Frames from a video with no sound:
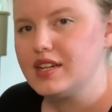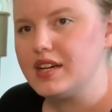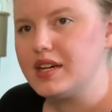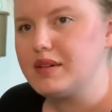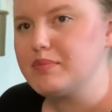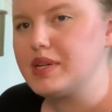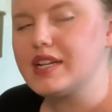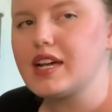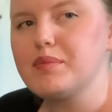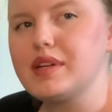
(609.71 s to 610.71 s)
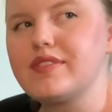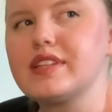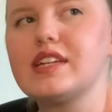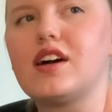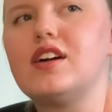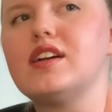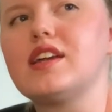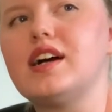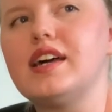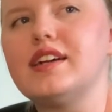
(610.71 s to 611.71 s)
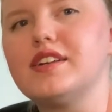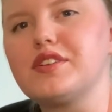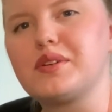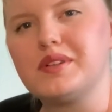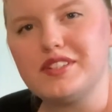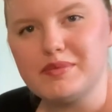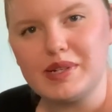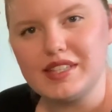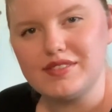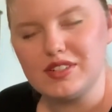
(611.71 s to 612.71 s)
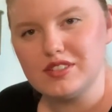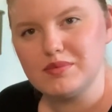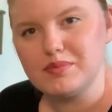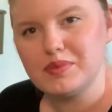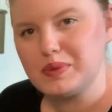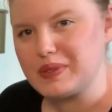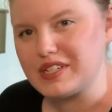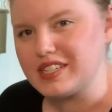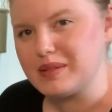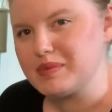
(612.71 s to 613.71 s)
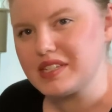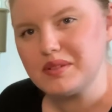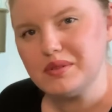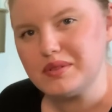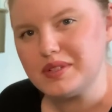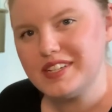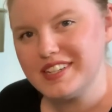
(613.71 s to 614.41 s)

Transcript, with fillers: um, but I'm definitely already eyeing another corner of my living room where I'm like, ooh,